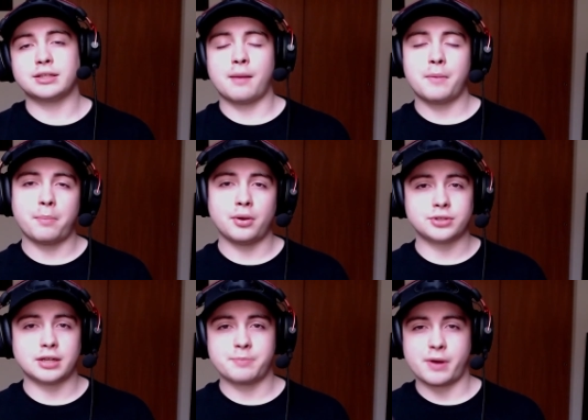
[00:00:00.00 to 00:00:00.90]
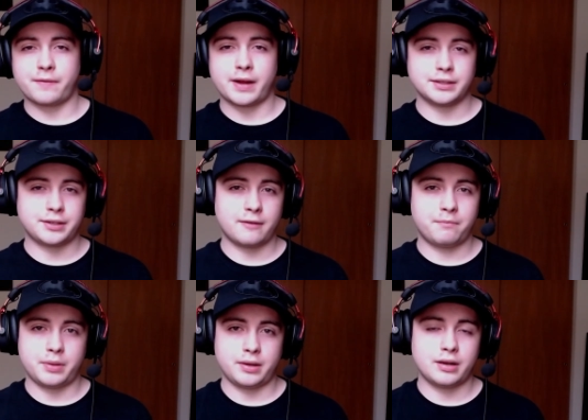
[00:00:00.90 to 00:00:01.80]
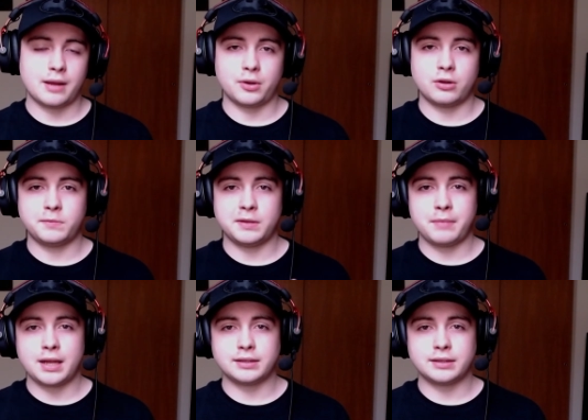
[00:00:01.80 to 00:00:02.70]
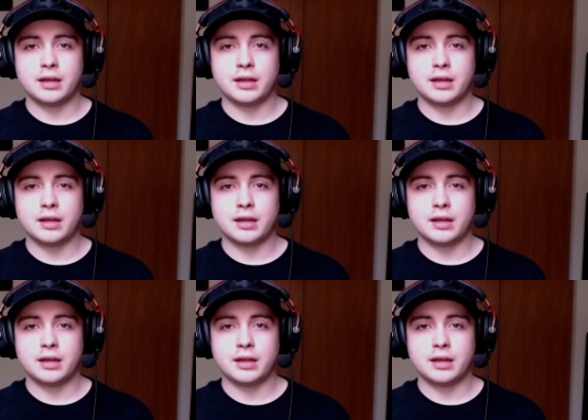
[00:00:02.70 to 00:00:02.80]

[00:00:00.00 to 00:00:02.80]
I'm gonna post it on Spotify and stuff, but I'm gonna be mainly